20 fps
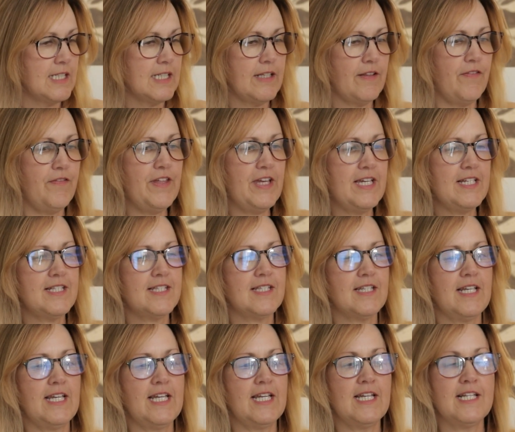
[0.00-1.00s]

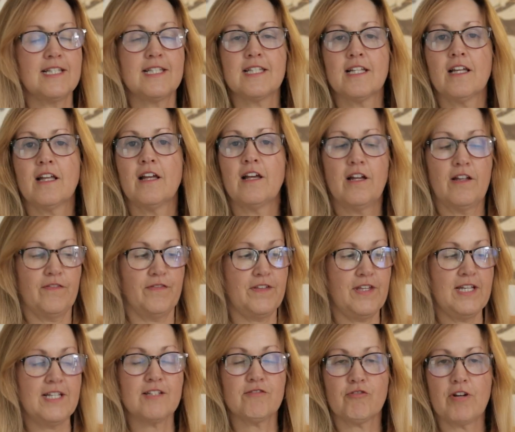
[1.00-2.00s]

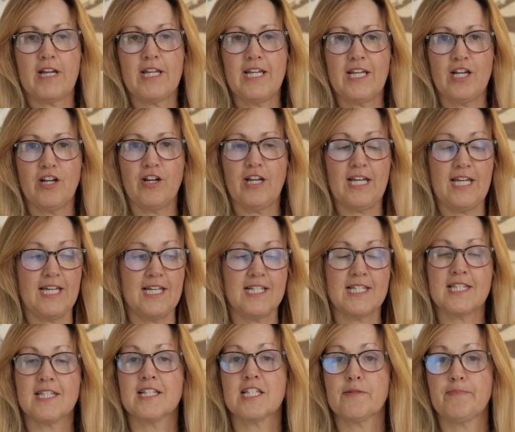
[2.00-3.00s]
This right here
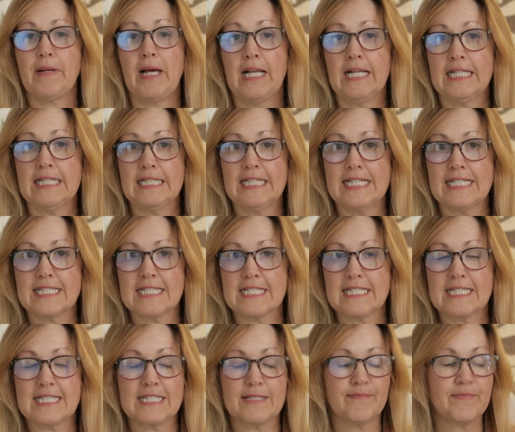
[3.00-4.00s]
is the spelling
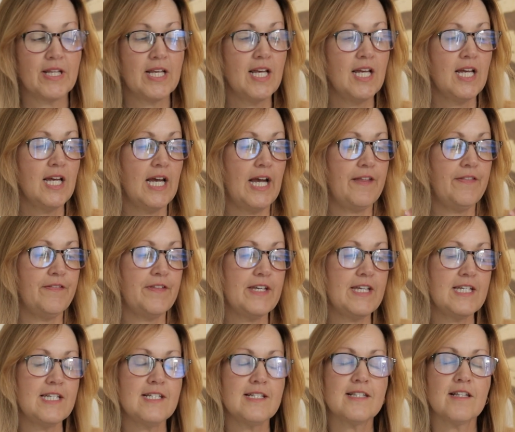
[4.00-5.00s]
lists. And
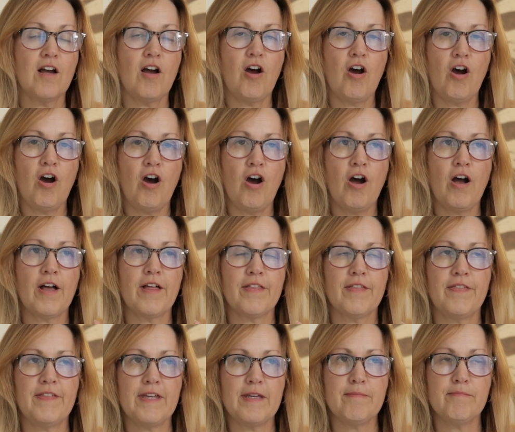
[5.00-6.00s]
these are
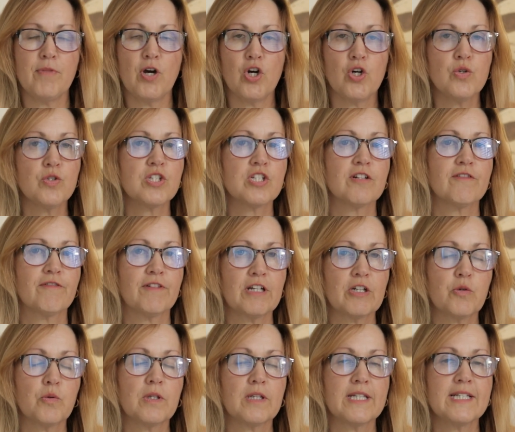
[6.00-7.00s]
the most
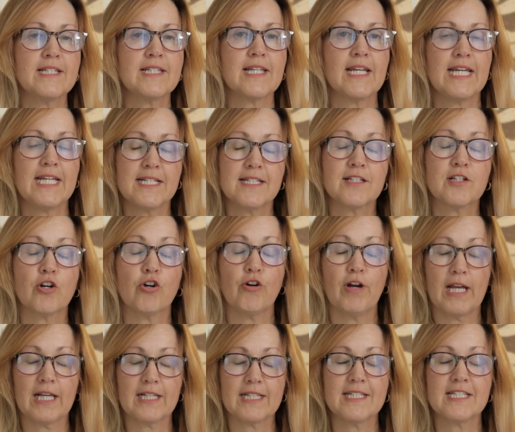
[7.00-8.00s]
frequently
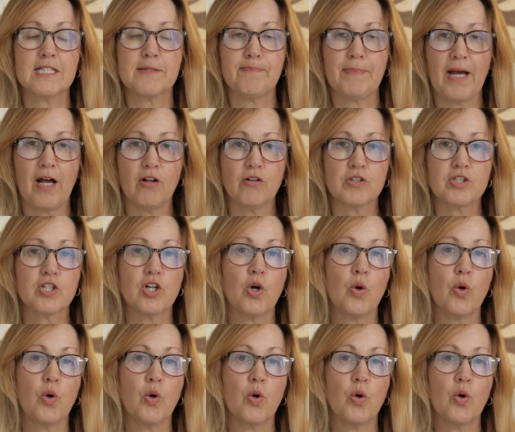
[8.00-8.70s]
incorrectly spelled